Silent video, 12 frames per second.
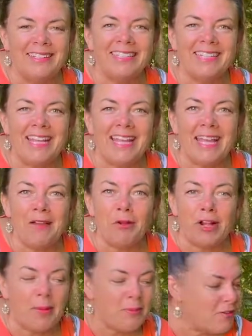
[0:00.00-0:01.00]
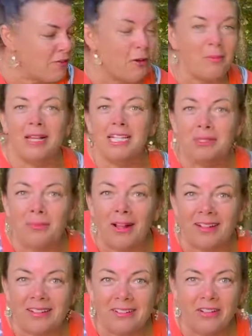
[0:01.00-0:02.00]
today we're coming from my small
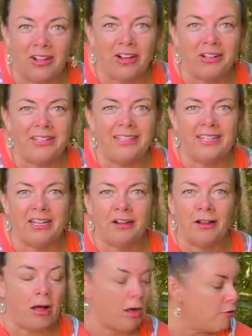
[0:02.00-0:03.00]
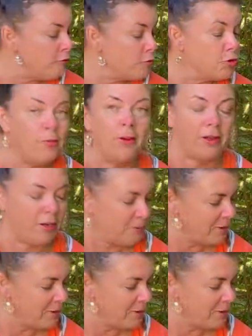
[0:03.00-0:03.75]
little garden here of rhubarb.